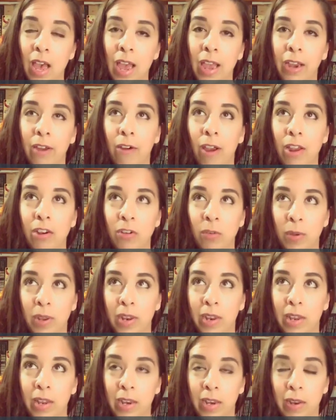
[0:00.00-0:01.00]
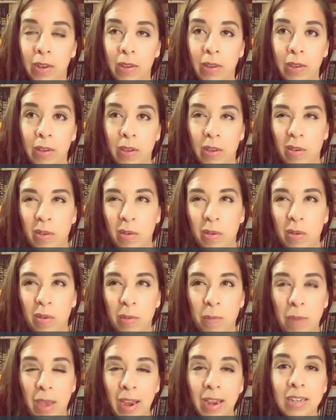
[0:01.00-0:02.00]
I graduated
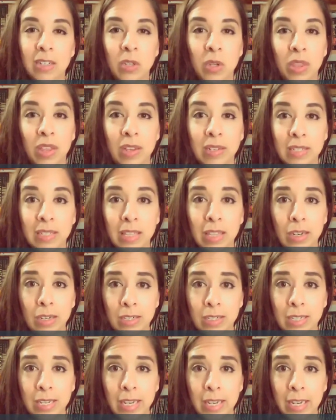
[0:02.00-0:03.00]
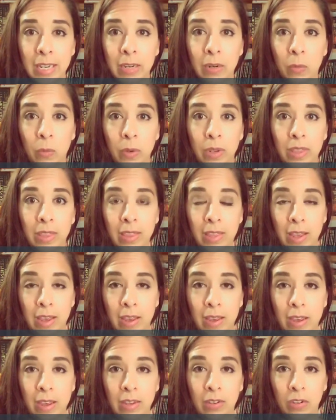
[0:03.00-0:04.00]
back in 2013 with
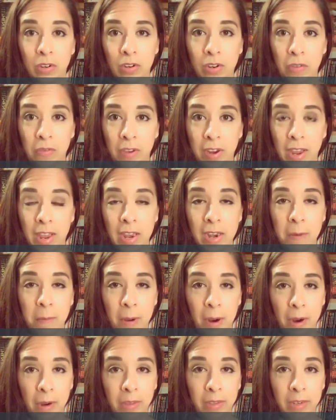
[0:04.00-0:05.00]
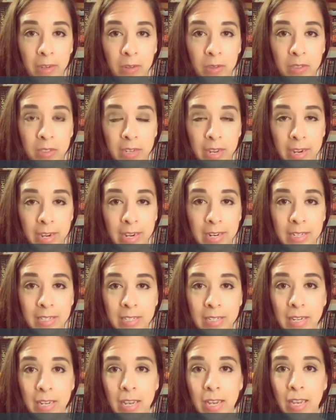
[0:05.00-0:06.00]
a certificate in paralegal
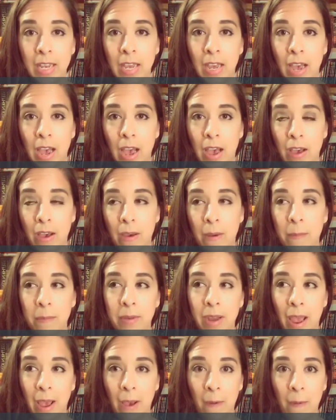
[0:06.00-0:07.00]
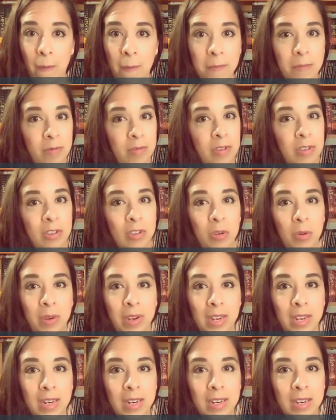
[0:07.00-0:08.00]
studies. Now I'm
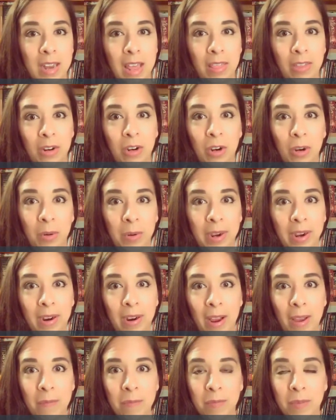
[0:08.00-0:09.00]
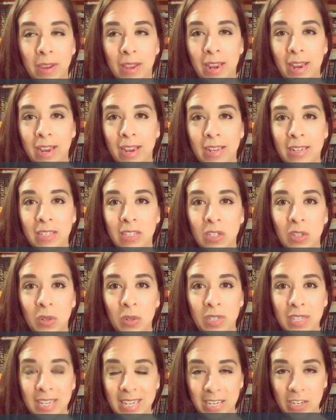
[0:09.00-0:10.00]
doing another career. I'm getting into
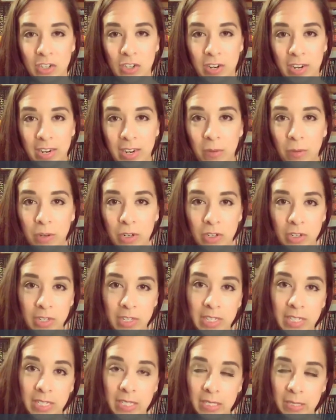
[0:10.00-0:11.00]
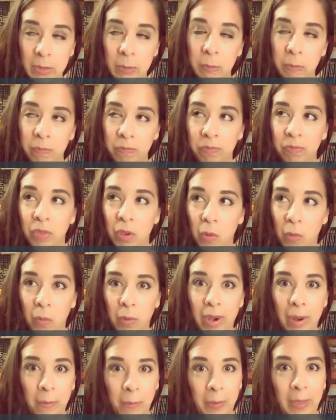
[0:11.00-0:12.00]
teaching, which is
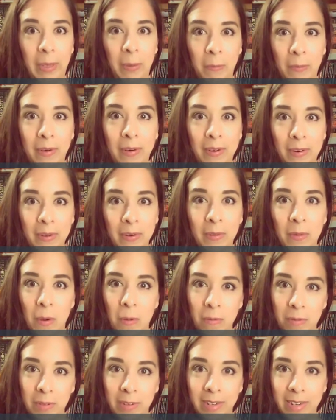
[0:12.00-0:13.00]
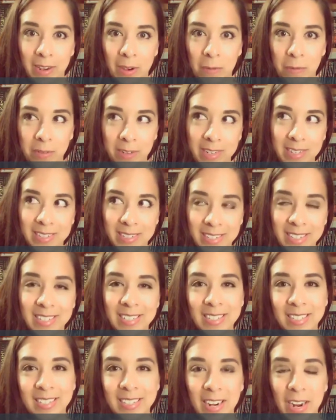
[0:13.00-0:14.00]
what I really want to do, hopefully it sticks
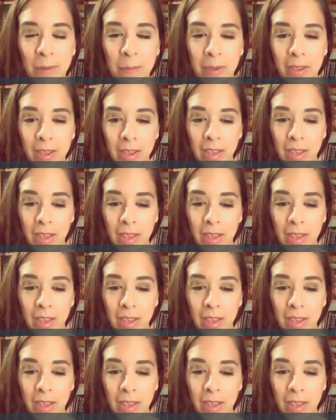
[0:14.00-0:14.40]
this time.